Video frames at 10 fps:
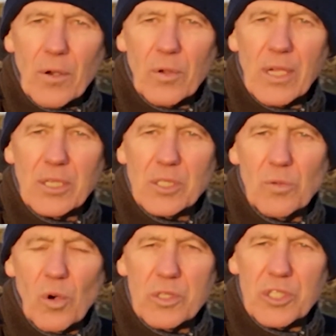looking
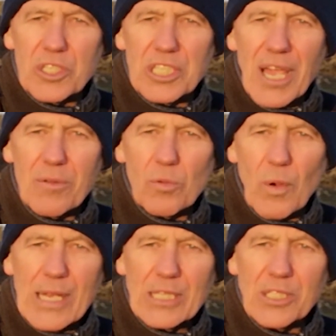towards the
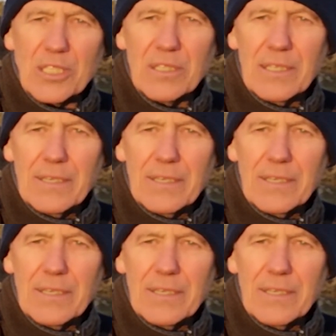southwest.